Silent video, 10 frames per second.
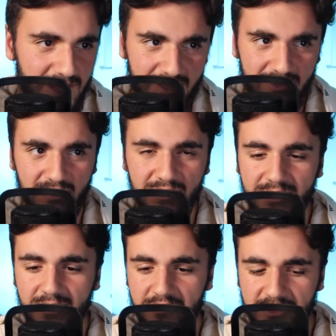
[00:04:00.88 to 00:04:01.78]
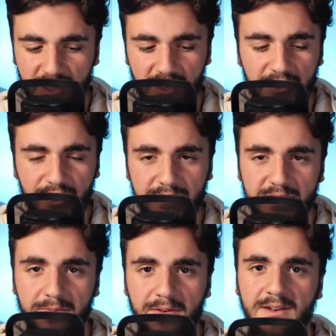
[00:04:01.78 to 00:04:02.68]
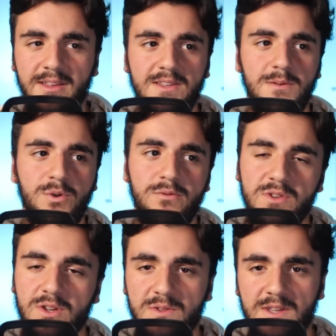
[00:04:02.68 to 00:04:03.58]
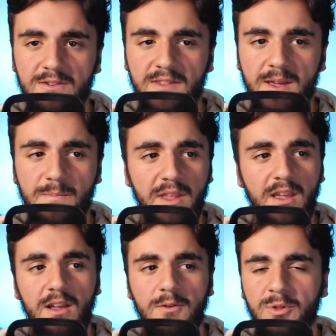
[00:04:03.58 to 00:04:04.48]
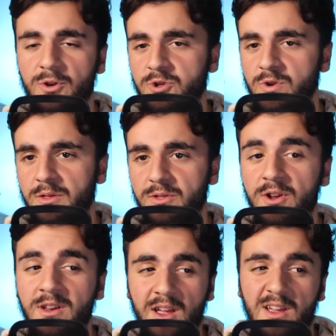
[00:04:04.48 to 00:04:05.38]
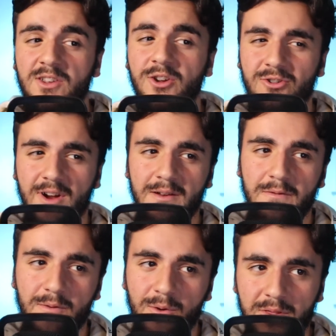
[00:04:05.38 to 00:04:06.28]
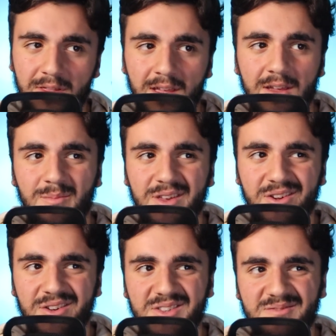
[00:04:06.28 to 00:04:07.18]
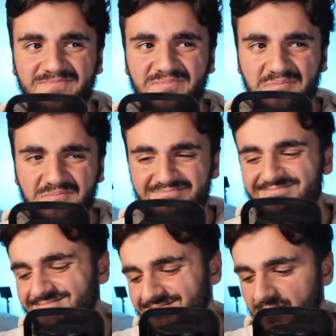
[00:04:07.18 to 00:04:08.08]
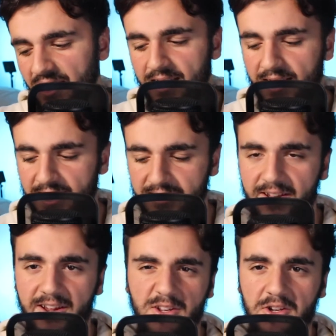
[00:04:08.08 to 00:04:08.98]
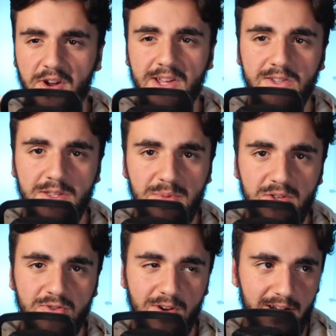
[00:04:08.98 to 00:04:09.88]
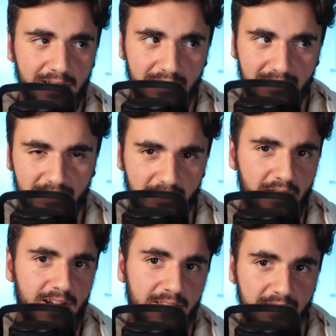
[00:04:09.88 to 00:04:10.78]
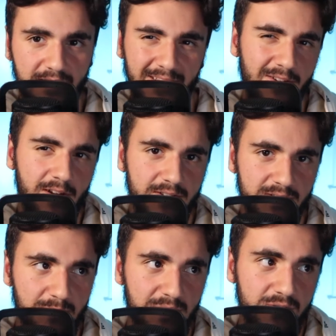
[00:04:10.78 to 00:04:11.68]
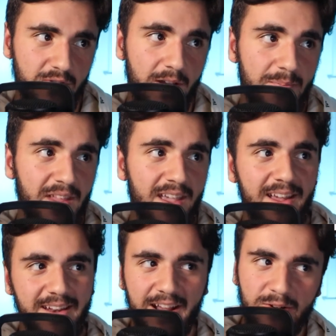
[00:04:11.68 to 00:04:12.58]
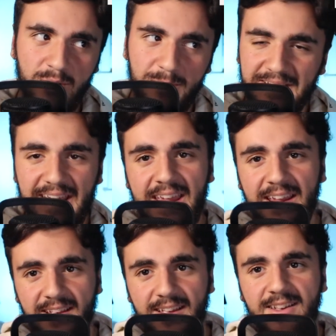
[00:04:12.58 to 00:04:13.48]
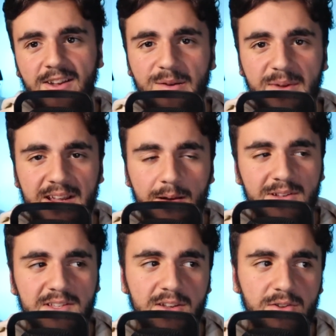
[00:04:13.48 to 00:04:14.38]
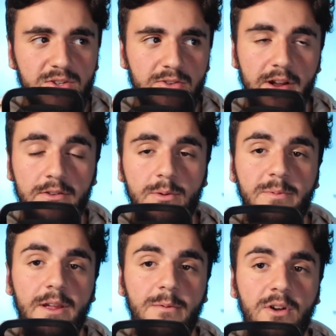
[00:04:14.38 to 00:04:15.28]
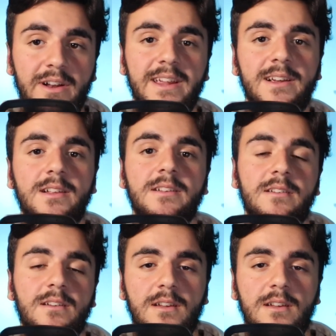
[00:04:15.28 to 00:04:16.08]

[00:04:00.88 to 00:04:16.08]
take it too serious. Go have some fun. Get some good results here and there. With Austria third, Ukraine fourth, because I don't know. Ukraine's just a bit dry. Ukraine's just a bit dry. Now, Group D, you're going to be able to see on screen. Group D, we've got England